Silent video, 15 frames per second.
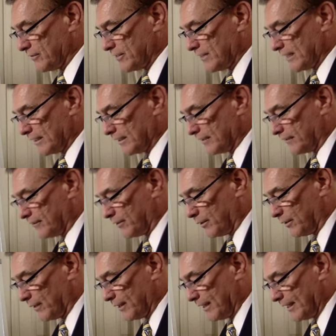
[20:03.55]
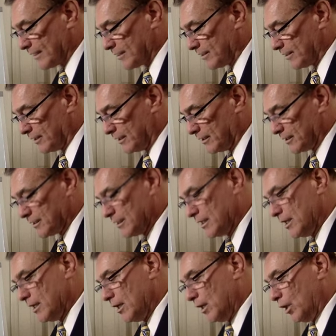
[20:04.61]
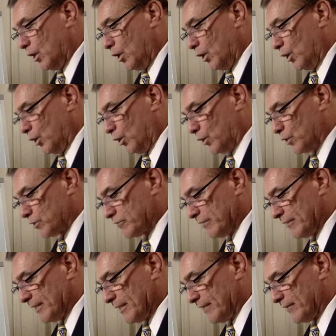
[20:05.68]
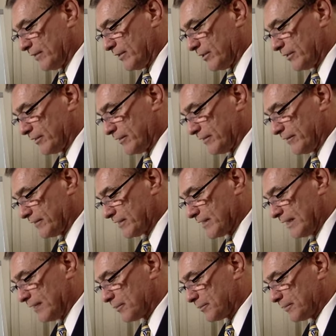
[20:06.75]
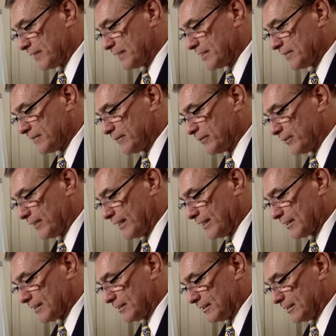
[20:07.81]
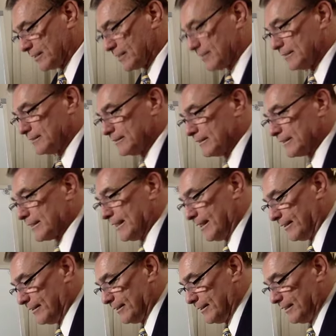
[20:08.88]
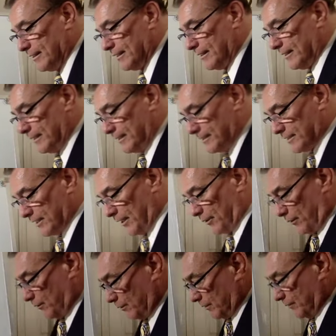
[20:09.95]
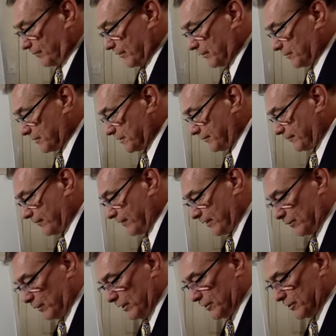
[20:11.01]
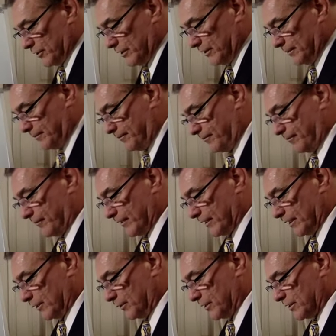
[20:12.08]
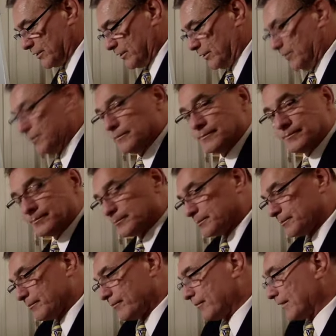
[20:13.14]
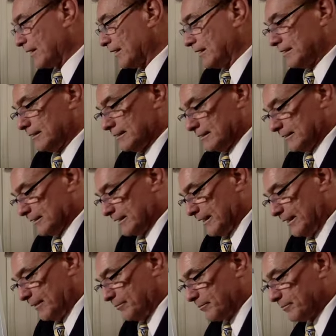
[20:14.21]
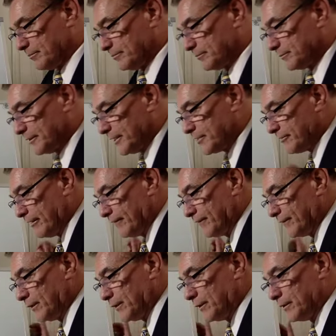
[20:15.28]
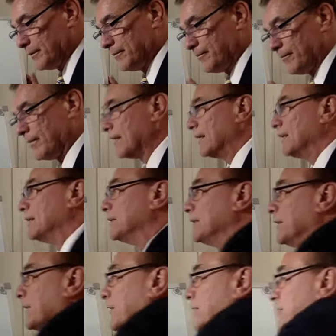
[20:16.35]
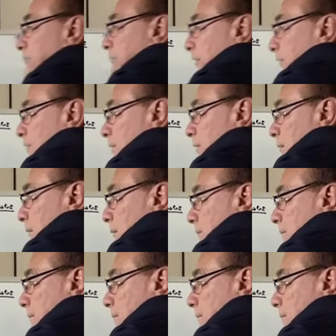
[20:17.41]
selling it for $31,000, or scrap the inventory for a sale price of $4,000. Okay, so what should Lewis do? Okay, pretty straightforward. You got your revenue,